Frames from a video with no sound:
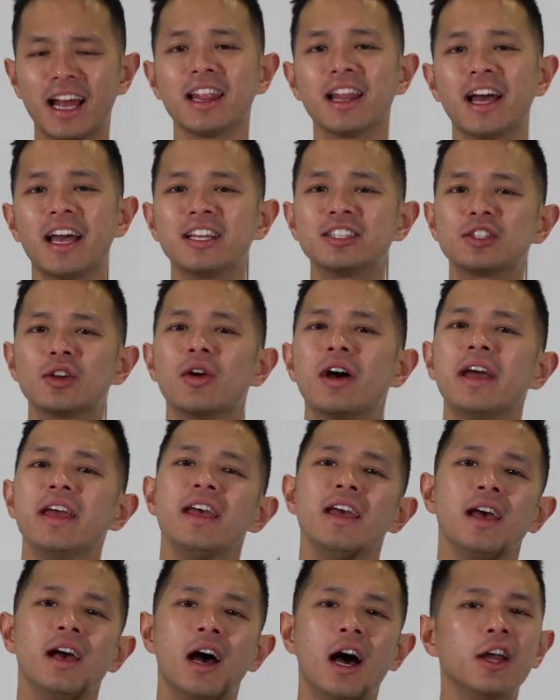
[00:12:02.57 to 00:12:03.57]
like, so I
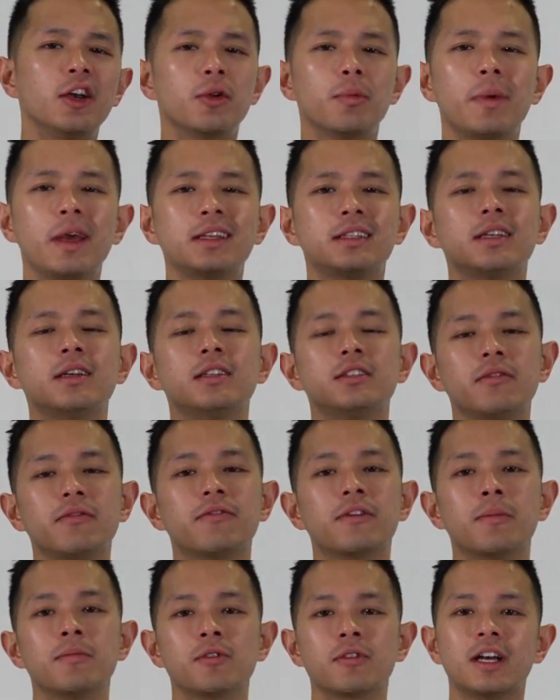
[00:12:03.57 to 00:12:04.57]
underbaked it
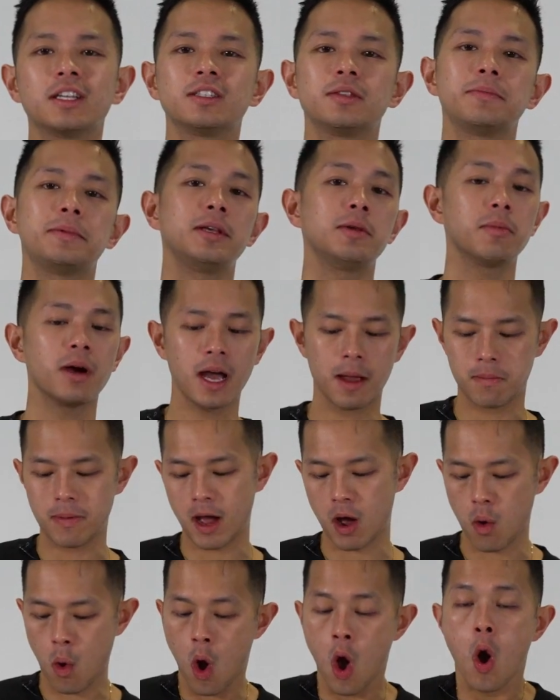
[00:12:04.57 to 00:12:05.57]
from the recipe by
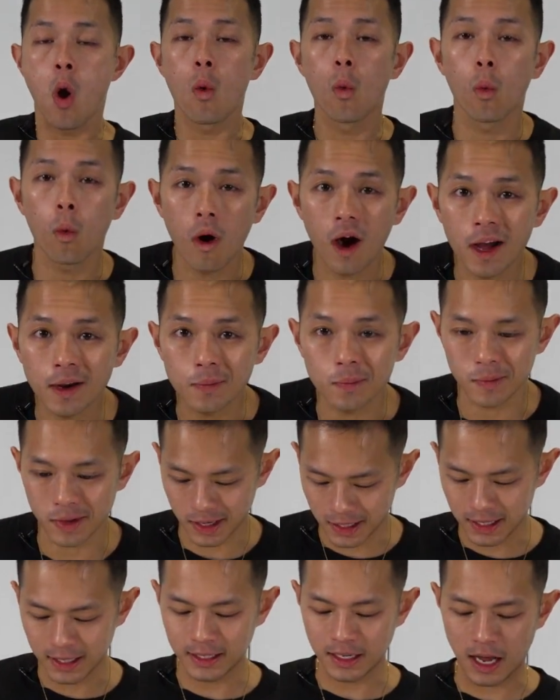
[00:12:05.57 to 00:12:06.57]
about 1
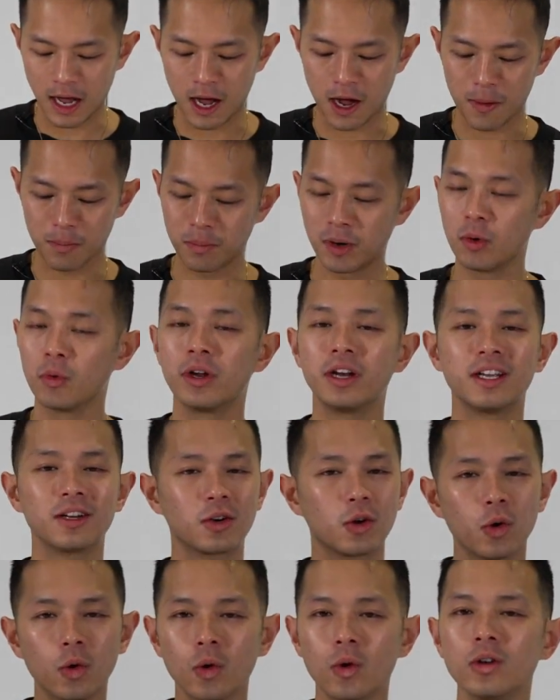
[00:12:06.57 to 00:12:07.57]
minute, but when it
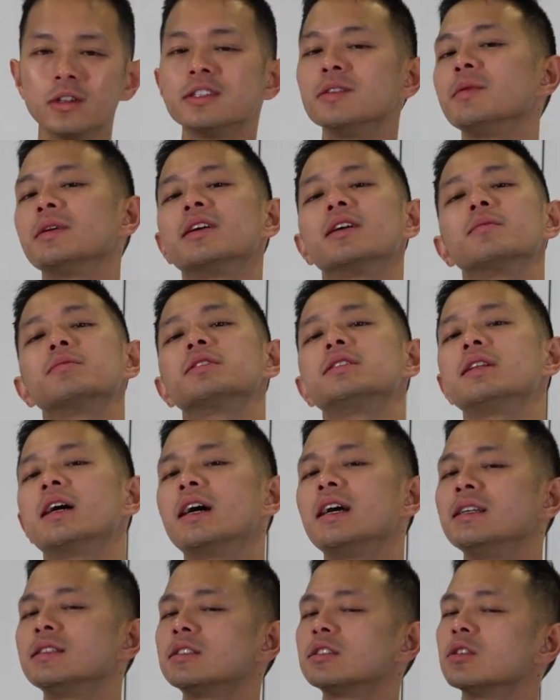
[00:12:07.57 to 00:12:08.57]
cools, it becomes
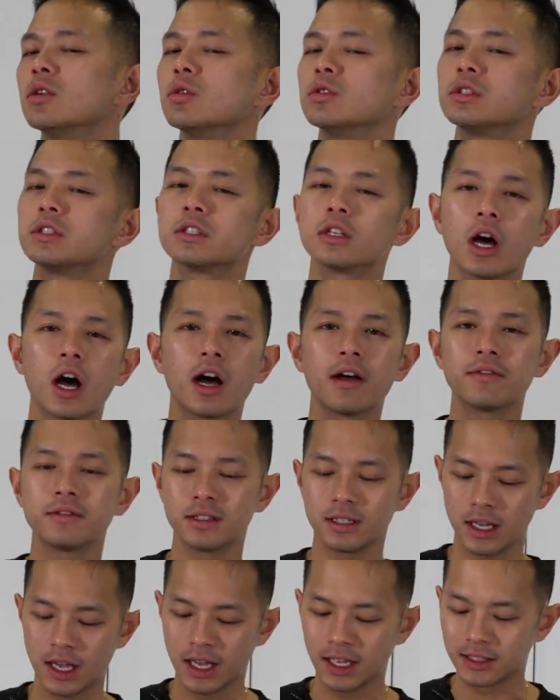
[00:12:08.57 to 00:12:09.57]
nice, so soft,
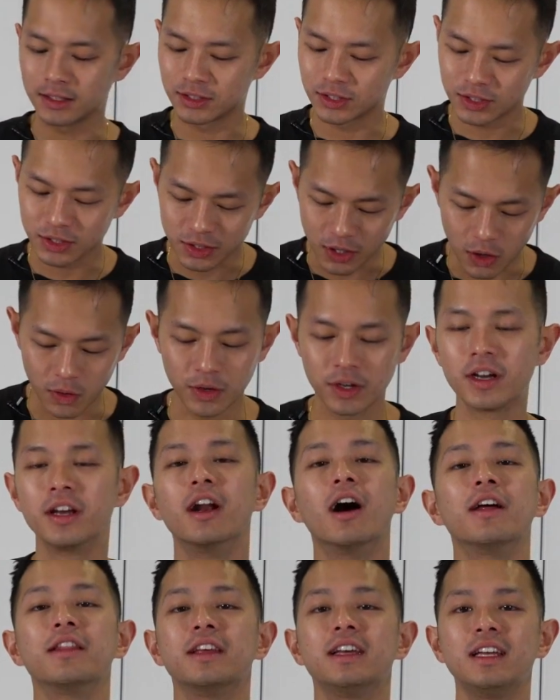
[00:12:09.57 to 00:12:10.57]
and so good
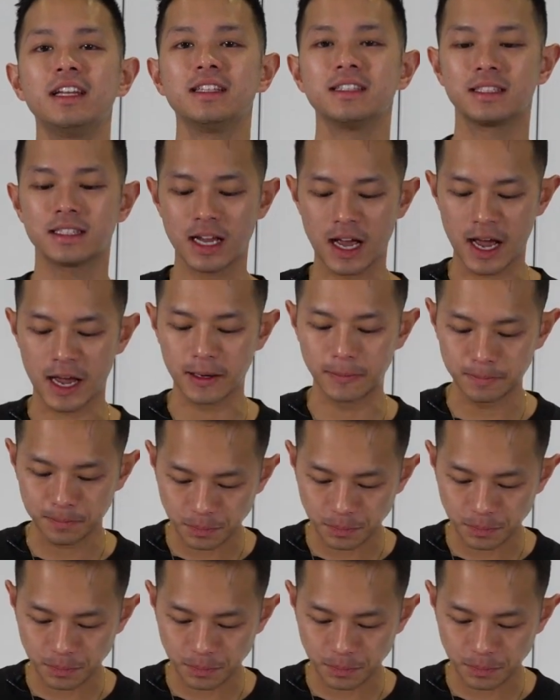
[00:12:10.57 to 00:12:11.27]
on the inside.